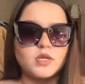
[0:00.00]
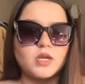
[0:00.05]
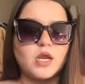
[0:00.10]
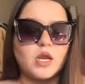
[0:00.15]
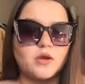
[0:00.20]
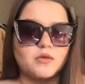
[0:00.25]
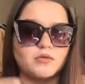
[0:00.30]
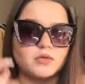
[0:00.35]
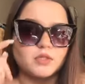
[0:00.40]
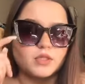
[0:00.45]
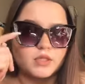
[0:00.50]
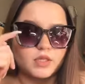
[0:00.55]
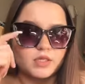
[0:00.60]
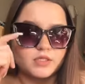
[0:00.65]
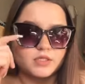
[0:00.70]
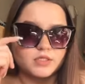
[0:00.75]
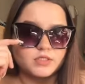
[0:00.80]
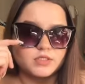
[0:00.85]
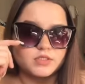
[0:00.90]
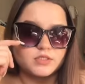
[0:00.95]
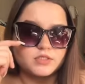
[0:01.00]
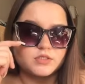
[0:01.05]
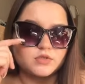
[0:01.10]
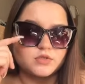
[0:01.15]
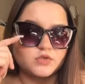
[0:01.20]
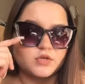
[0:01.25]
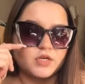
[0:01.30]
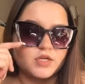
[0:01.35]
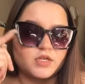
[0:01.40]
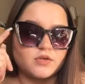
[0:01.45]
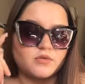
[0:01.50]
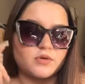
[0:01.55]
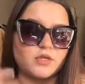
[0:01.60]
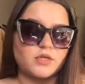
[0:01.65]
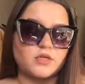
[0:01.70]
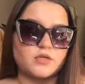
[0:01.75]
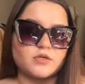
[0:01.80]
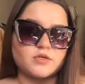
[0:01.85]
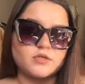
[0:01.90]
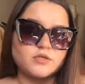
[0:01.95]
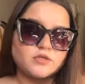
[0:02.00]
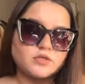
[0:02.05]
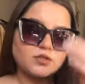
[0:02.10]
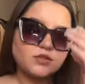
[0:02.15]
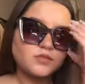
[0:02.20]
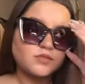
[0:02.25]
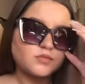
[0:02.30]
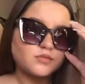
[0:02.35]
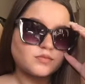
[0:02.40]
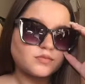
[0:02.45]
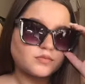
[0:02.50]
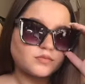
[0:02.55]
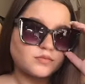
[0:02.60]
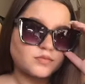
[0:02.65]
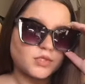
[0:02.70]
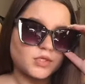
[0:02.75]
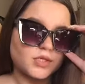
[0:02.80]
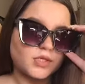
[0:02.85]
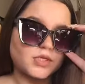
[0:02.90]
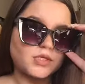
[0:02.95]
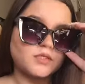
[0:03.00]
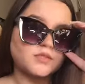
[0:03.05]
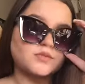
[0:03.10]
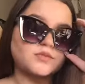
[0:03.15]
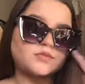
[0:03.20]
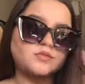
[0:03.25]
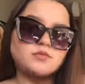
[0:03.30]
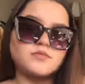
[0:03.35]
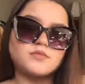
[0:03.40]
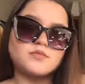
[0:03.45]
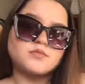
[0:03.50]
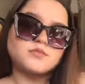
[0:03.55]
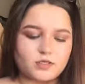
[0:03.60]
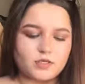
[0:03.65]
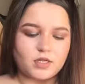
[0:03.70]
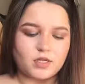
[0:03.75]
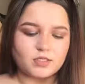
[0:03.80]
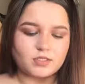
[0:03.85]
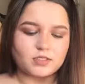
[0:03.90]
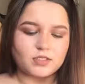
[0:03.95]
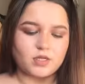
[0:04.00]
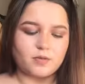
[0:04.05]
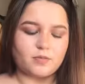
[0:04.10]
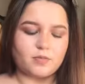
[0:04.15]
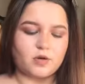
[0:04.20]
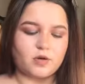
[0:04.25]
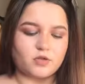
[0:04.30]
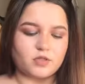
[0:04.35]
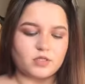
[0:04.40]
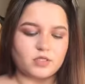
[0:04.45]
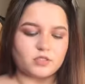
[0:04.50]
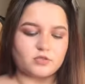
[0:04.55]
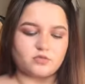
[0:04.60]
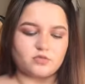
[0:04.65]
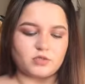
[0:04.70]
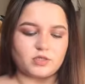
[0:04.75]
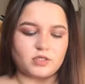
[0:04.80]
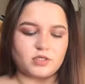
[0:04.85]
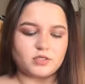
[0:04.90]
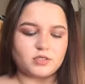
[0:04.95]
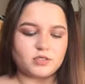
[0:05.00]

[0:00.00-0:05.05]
I really like this gradient right here. So yeah. Next up are these rings.